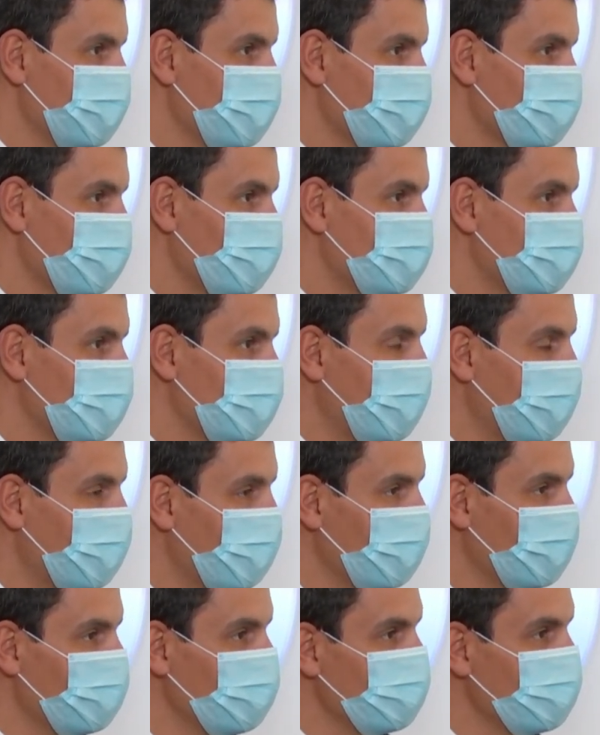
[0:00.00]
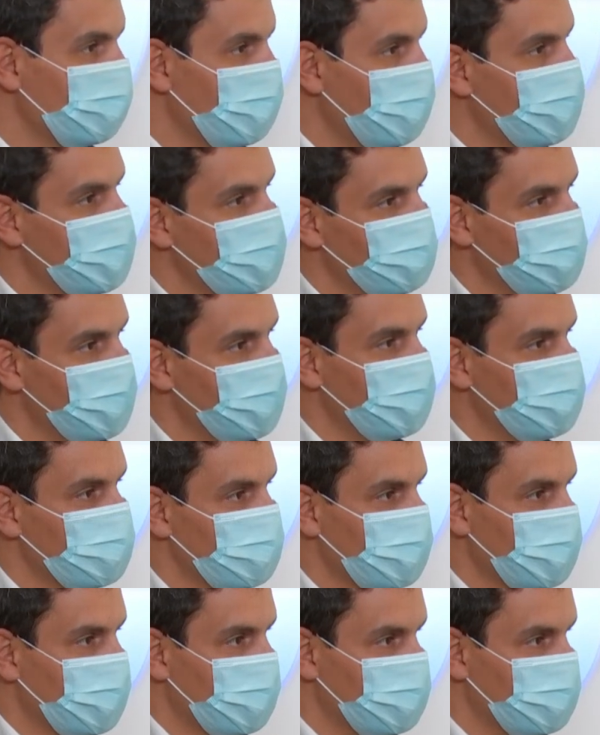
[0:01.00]
So we said, how can we find a
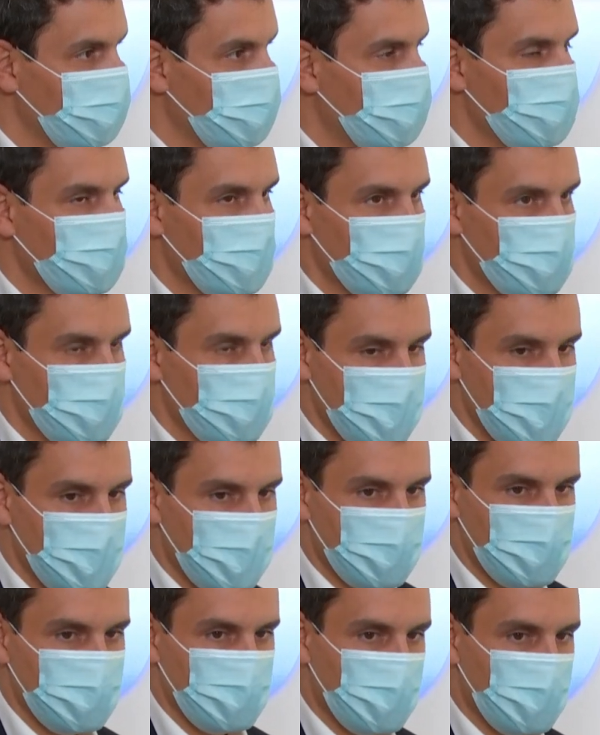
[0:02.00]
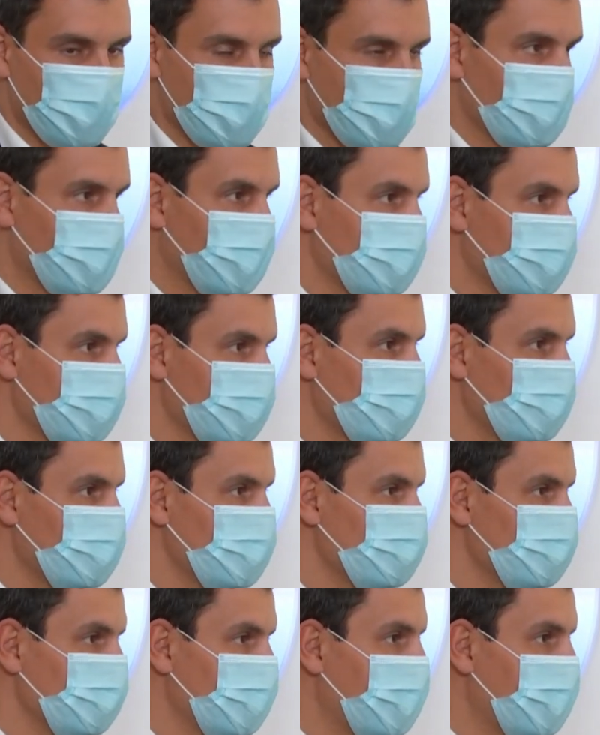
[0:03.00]
platform? How can we get to a product
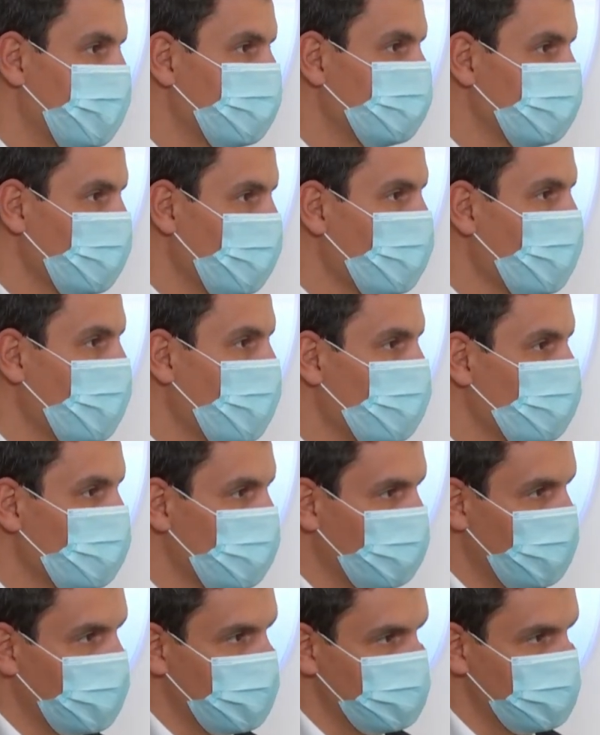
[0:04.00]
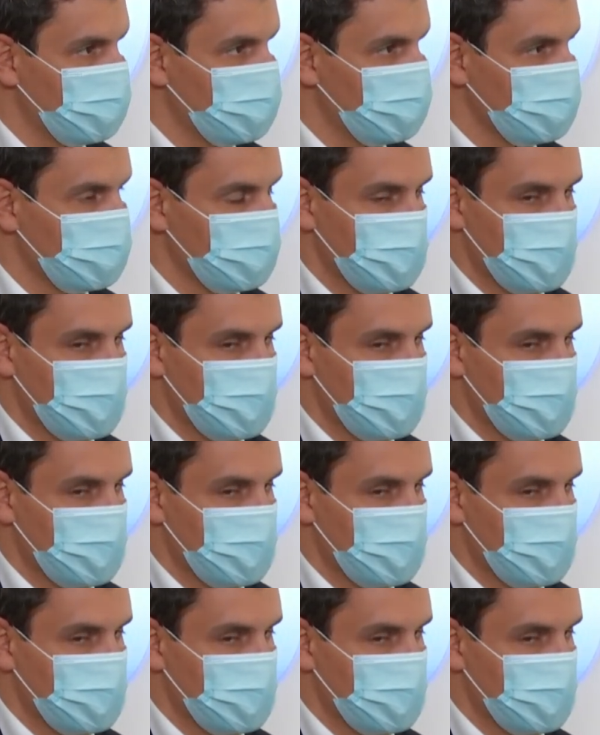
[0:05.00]
which would have no compromises?